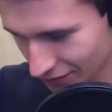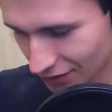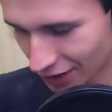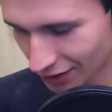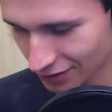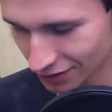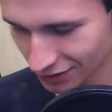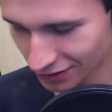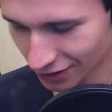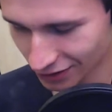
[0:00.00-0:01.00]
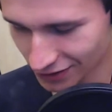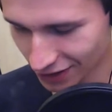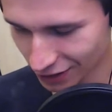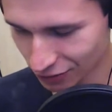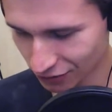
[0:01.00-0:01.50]
Dark, dark
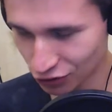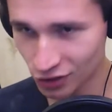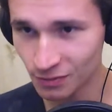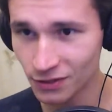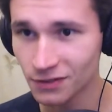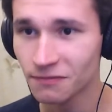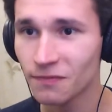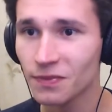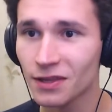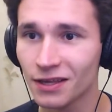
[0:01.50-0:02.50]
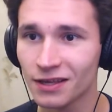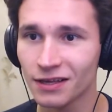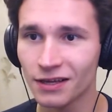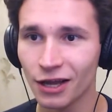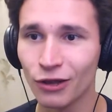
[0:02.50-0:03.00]
side of Christmas.
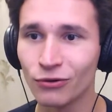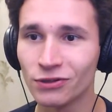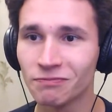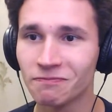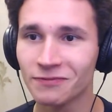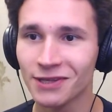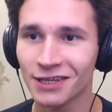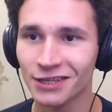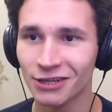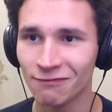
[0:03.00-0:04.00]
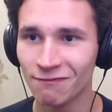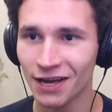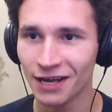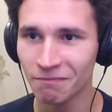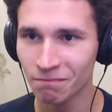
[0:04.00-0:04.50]
Halloween.
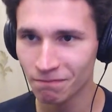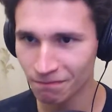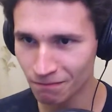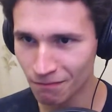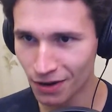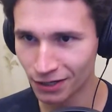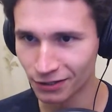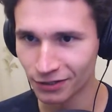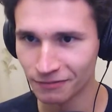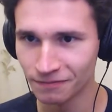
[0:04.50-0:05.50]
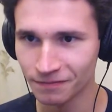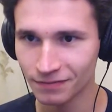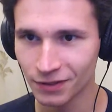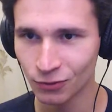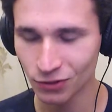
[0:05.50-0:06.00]
November.
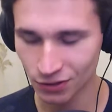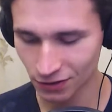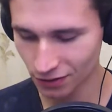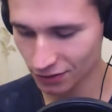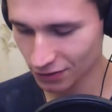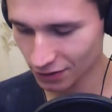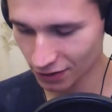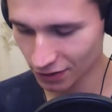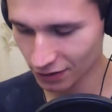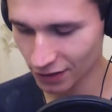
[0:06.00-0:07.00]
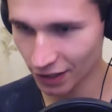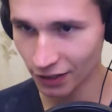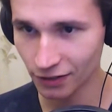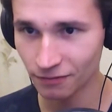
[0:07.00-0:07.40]
What is it? Uh, day.